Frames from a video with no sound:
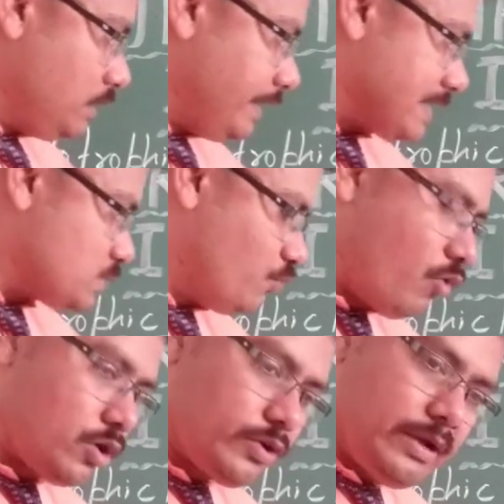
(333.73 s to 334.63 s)
takes
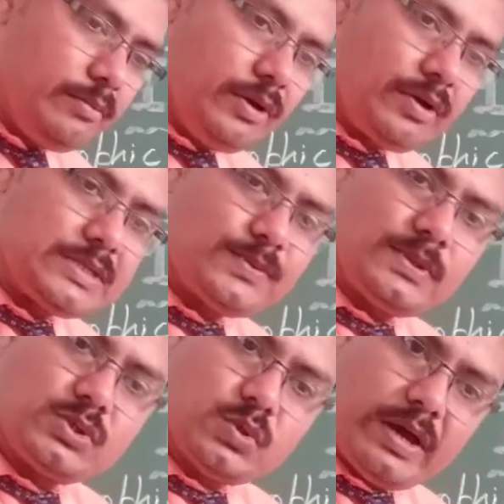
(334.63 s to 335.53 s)
water and minerals from
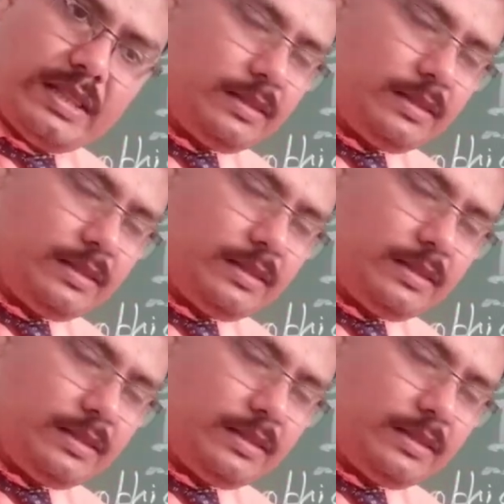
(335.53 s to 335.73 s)
the soil,